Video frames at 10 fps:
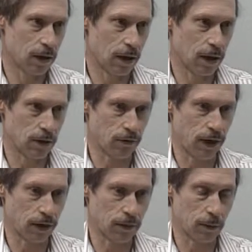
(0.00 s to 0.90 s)
as a
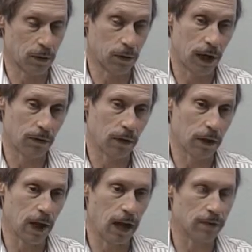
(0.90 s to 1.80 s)
faculty member, you have a
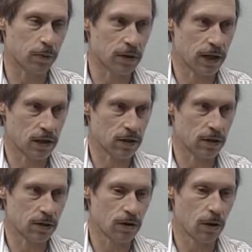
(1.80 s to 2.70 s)
lot of
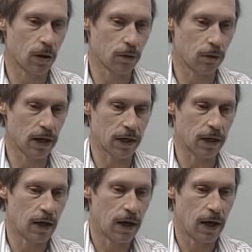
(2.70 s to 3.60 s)
protections already.
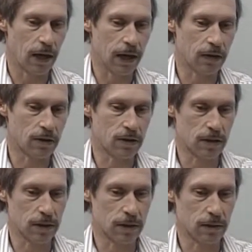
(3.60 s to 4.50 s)
And I could
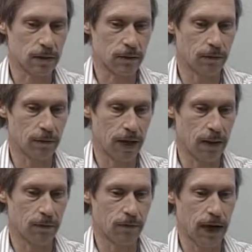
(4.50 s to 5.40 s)
see
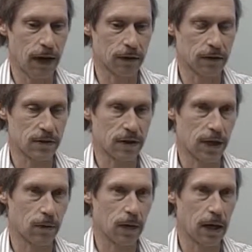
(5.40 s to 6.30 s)
them validly
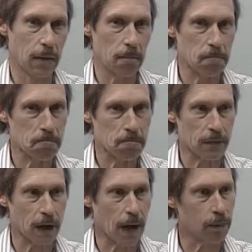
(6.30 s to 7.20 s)
saying, well,
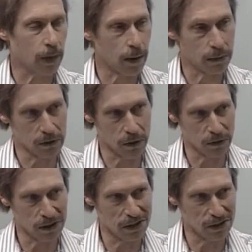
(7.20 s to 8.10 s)
I probably
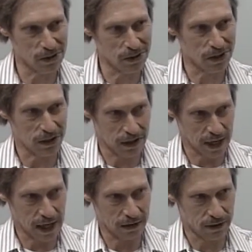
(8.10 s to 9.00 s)
don't need a union because he
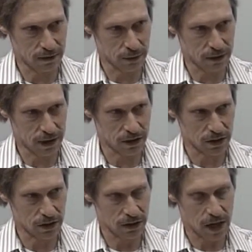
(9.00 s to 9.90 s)
has these
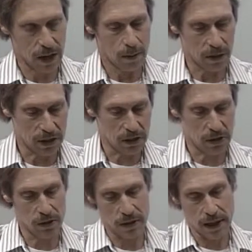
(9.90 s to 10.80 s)
protections. But
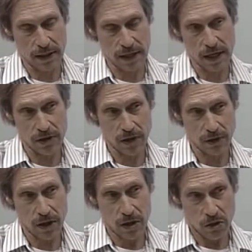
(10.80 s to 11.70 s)
until you get
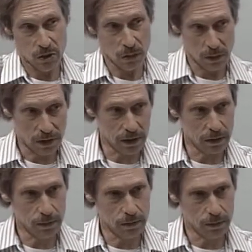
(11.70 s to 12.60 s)
tenure, you are really